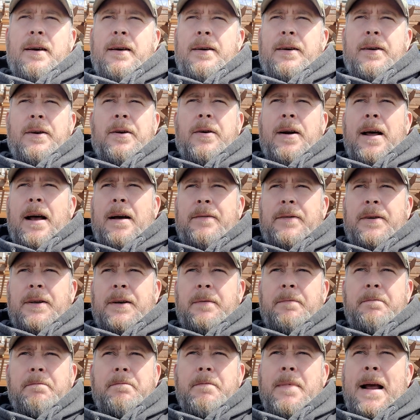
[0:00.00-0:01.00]
You don't have
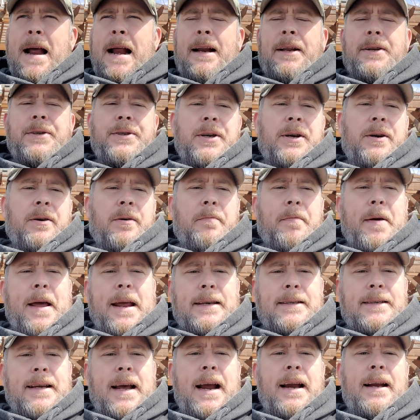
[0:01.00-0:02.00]
to manage it or
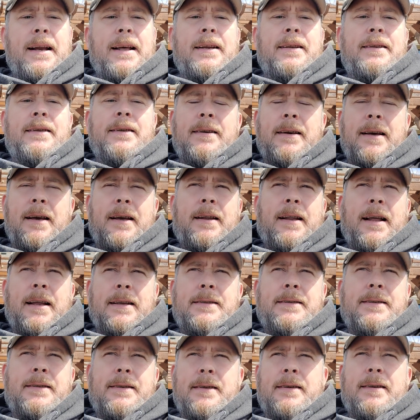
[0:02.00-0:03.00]
maintain it. And
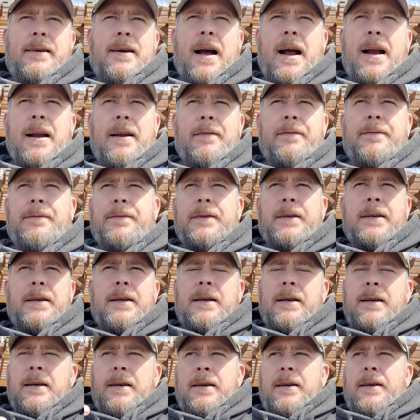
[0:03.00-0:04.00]
that's kind of,
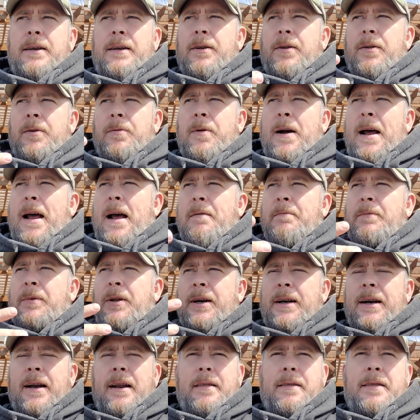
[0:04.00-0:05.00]
you know, the way I'm
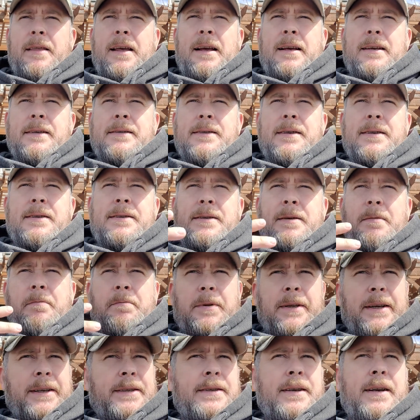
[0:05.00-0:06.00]
looking at things is
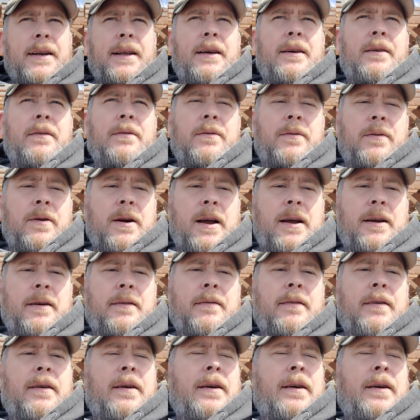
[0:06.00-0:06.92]
simplicity, right?